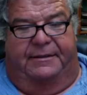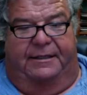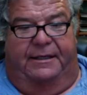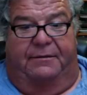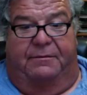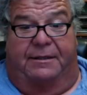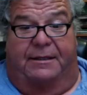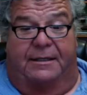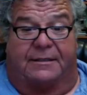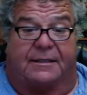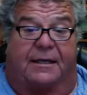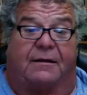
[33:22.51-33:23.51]
And with
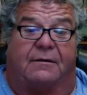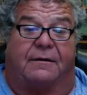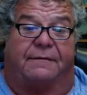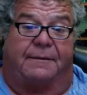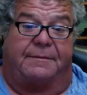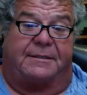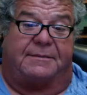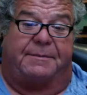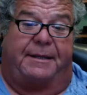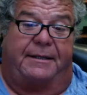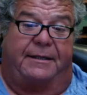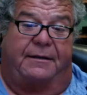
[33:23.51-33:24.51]
this, I don't know if I'm
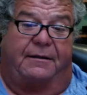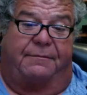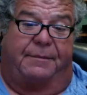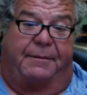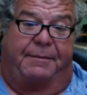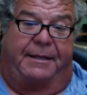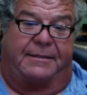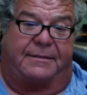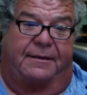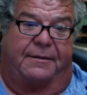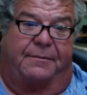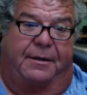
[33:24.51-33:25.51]
suspended or if my bait's
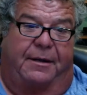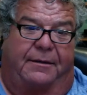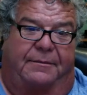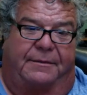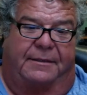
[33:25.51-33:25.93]
on the bottom.